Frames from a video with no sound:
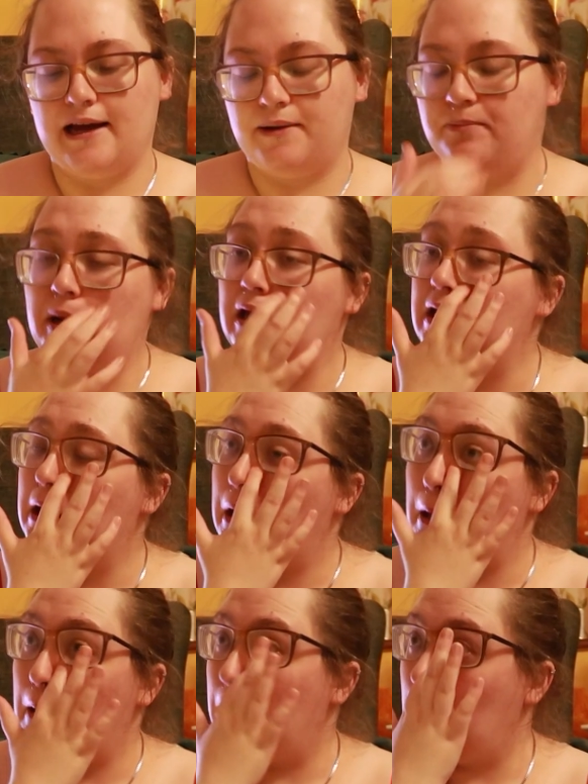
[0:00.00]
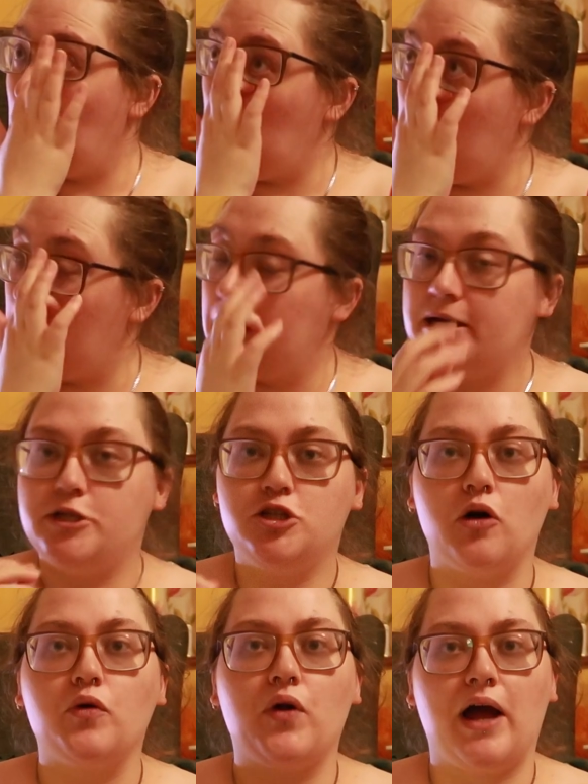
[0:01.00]
And B, I
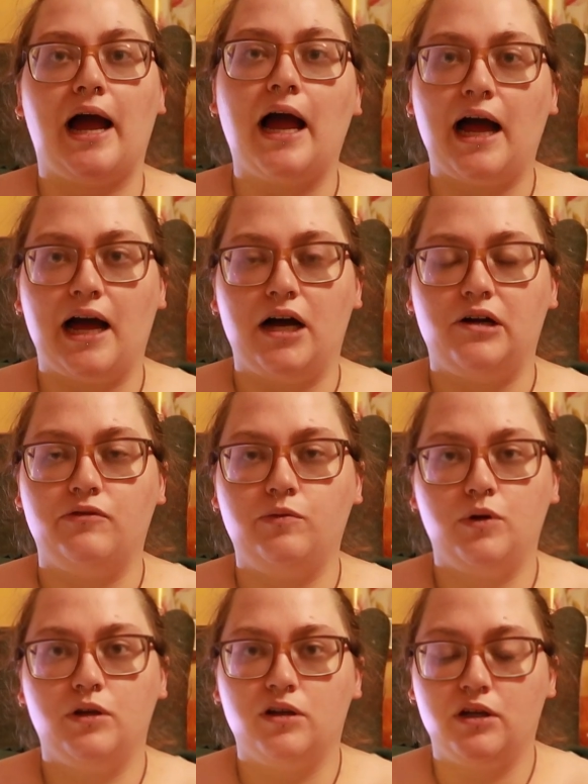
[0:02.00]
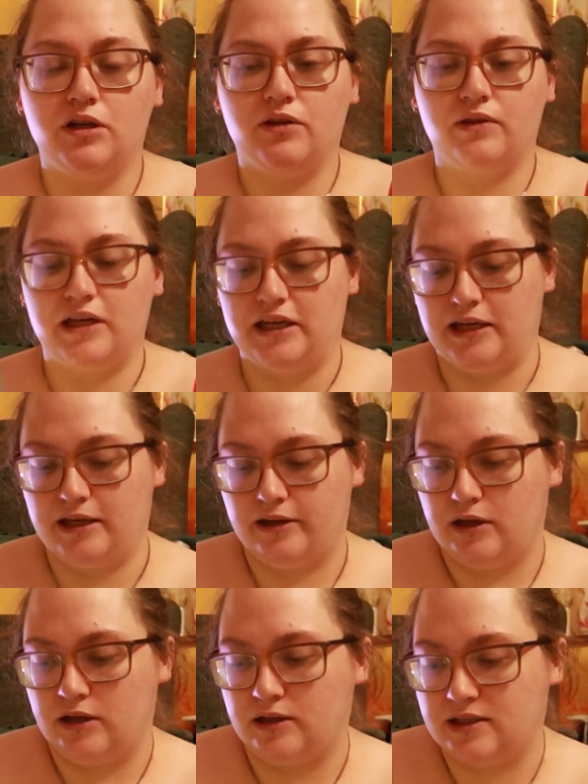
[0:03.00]
don't have the
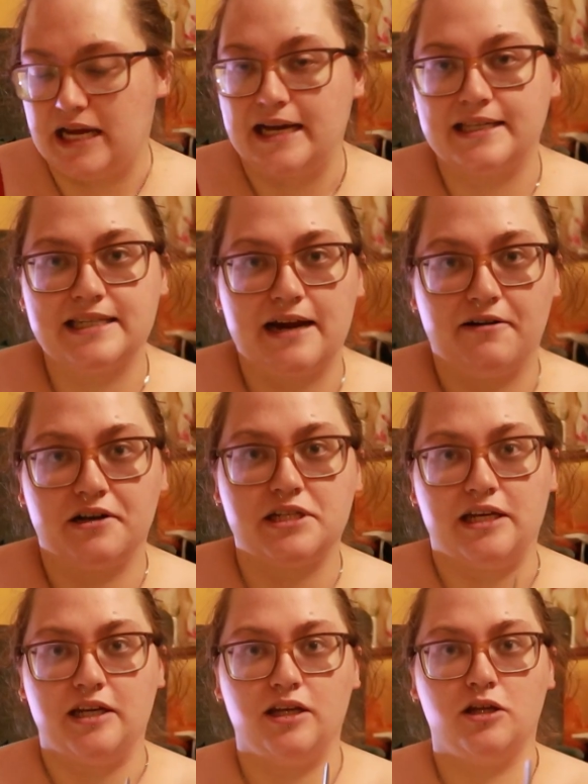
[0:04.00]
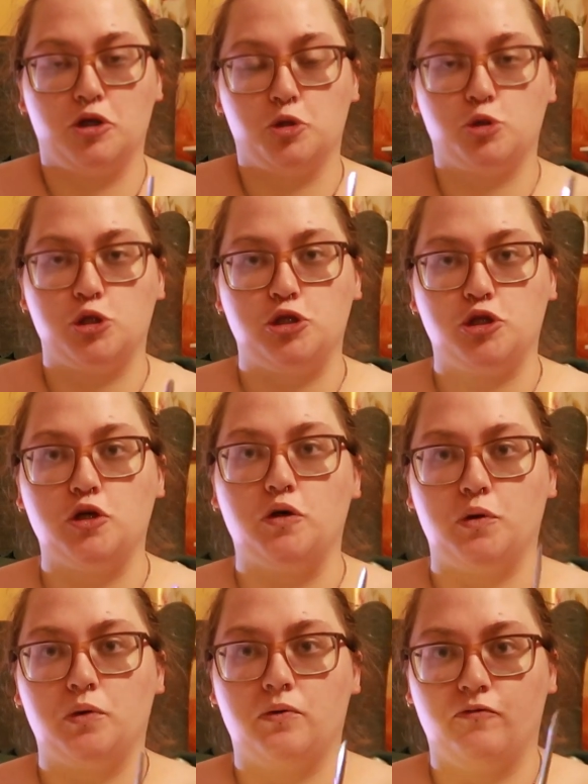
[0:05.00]
dexterity to
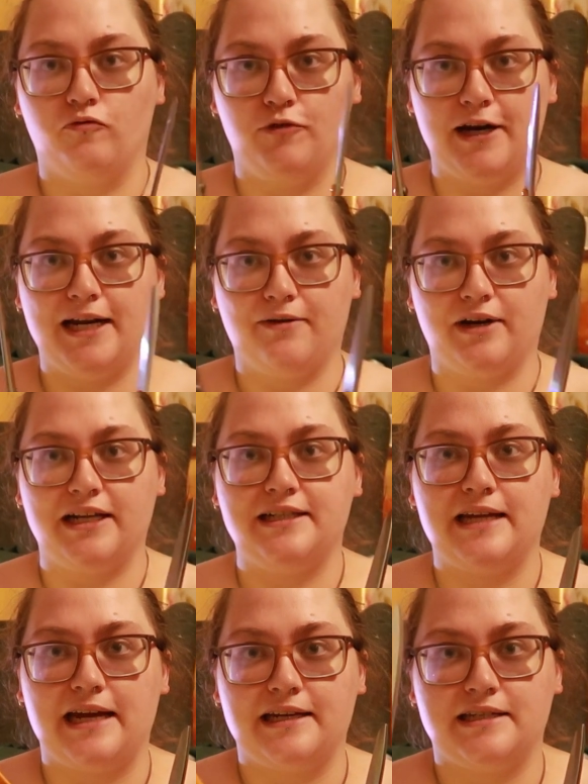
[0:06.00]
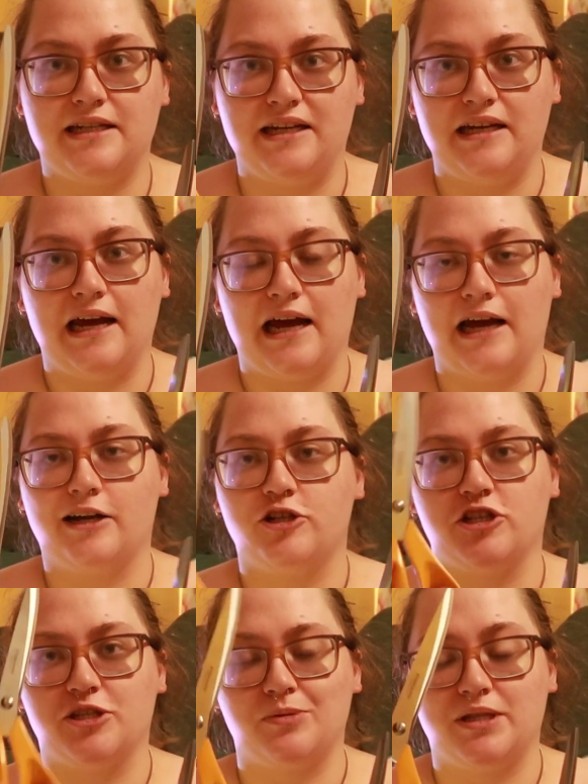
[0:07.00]
do really, really dainty
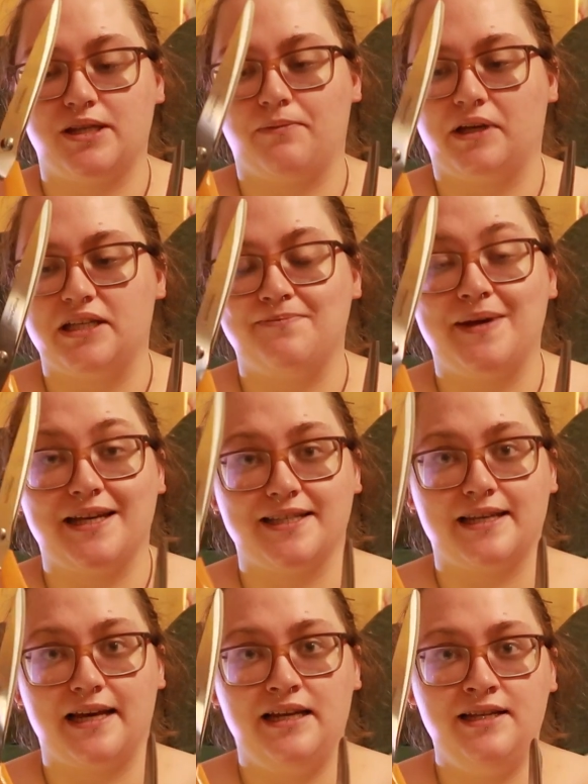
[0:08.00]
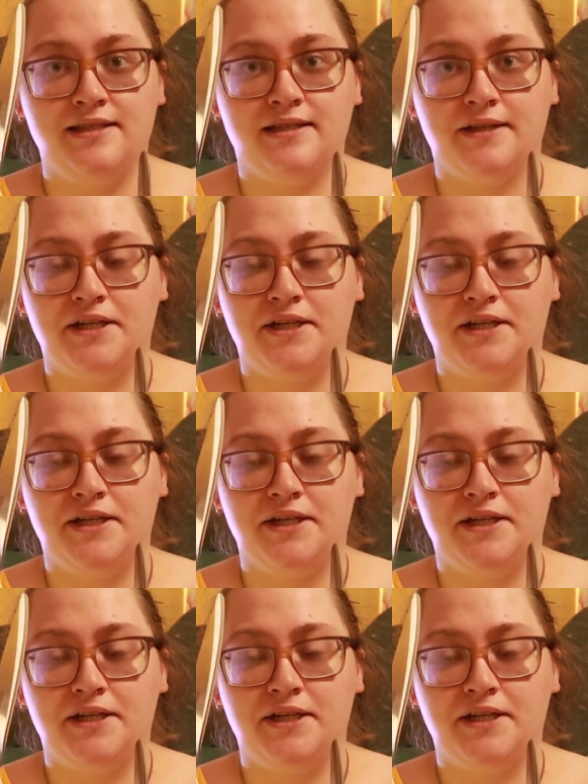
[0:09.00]
actions with something as big as this.